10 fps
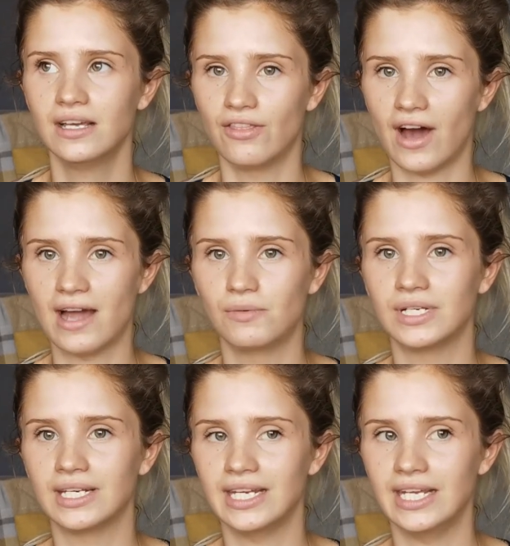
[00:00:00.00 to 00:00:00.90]
that I
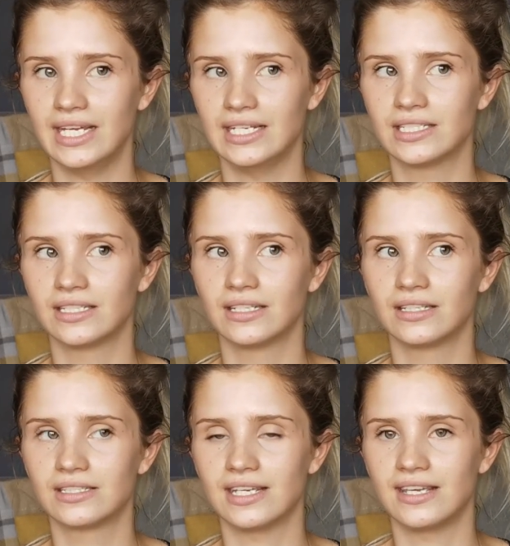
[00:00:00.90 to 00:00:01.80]
would need
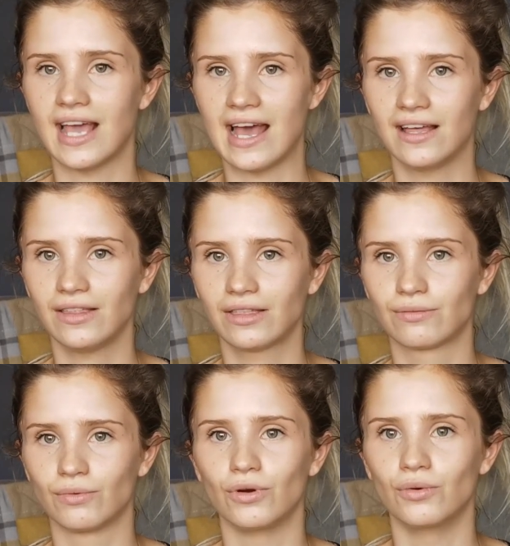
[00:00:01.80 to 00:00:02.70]
to get
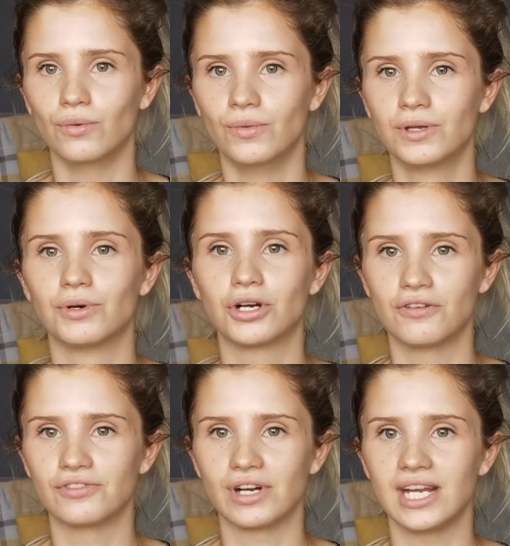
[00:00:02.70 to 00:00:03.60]
through the
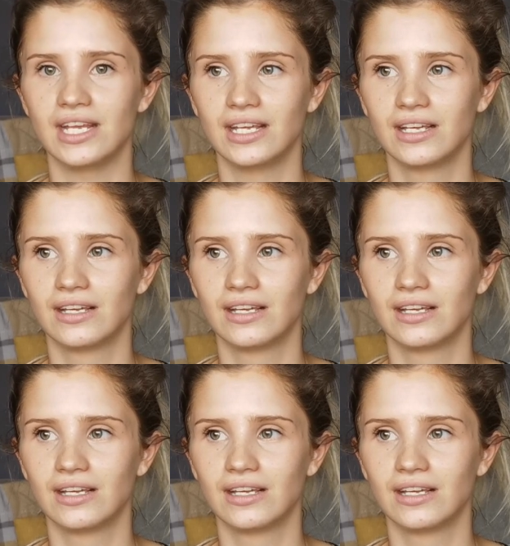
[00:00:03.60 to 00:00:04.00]
recovery